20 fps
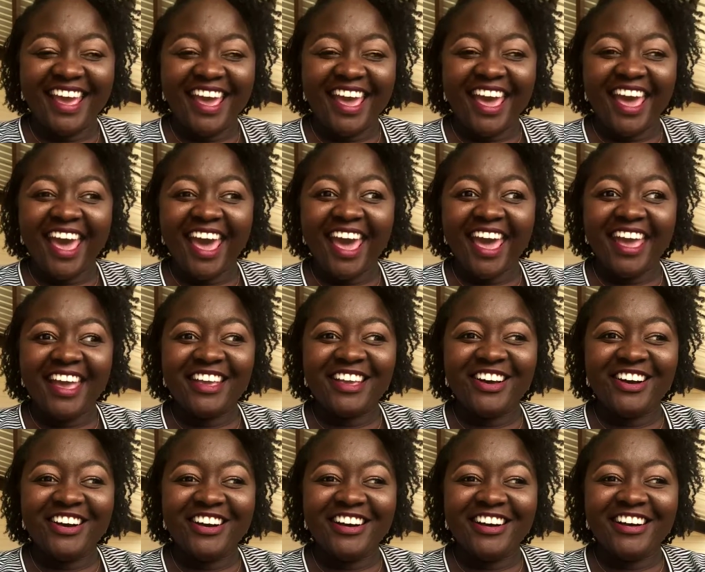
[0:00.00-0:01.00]
Hey
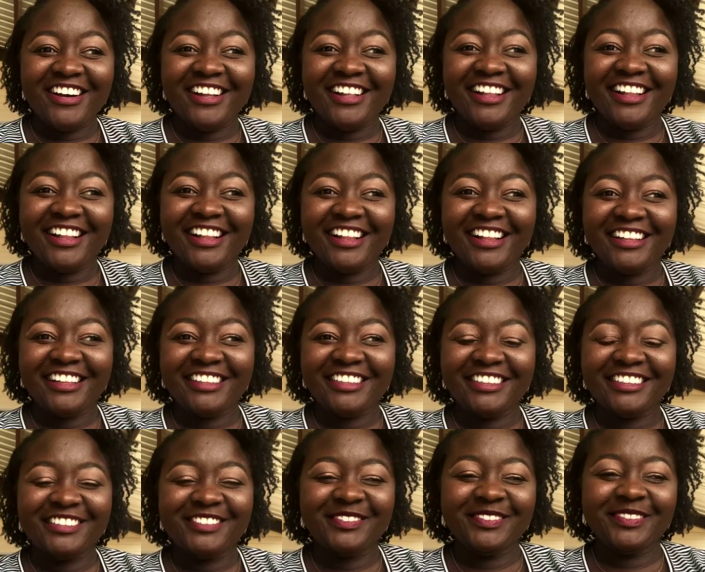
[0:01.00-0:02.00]

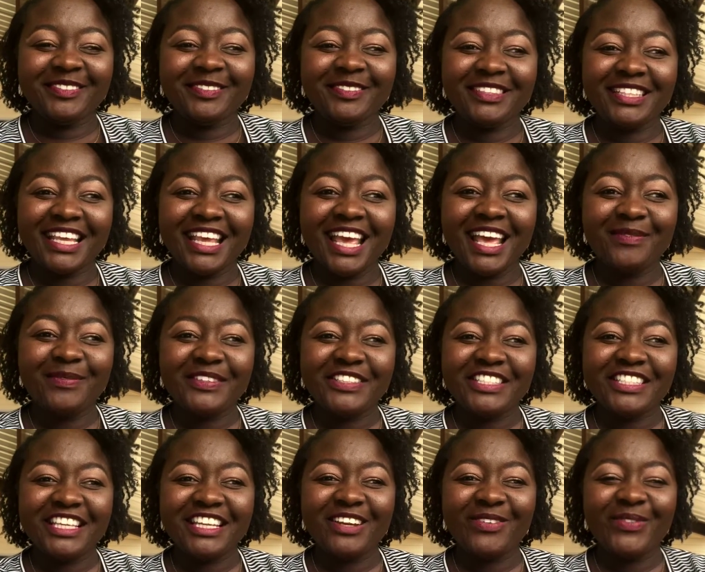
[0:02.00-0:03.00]
y'all, I'm
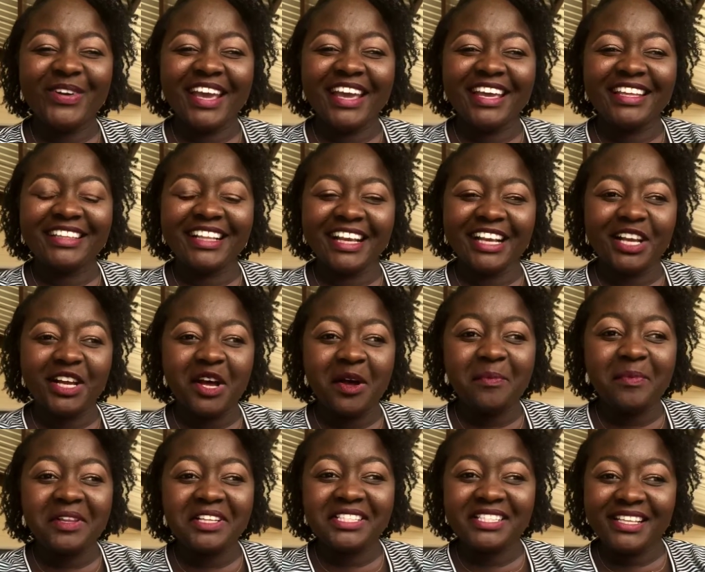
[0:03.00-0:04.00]
just gonna wait like a
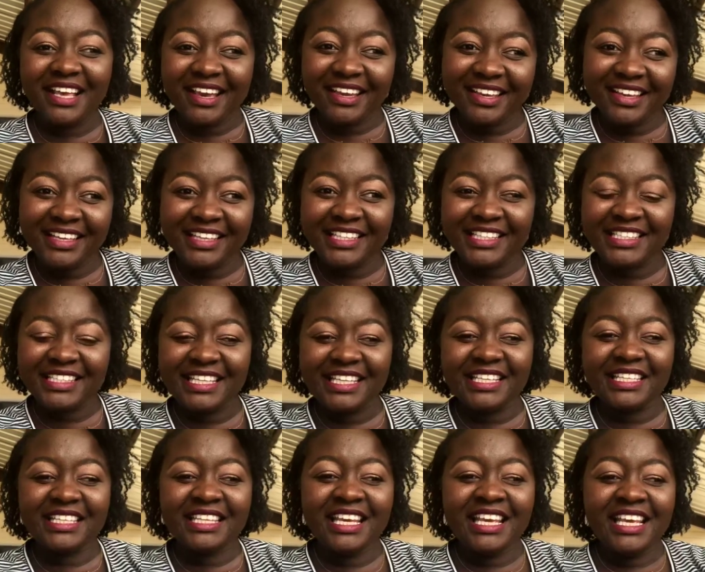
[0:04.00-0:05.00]
couple of seconds
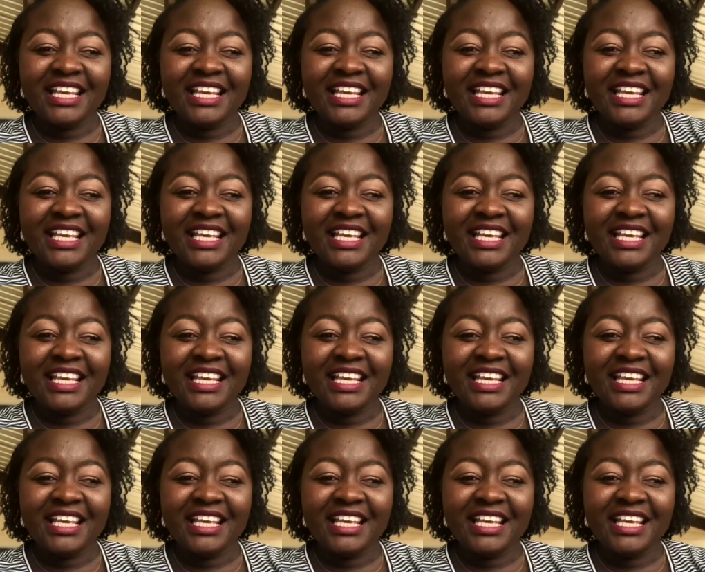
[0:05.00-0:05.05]
and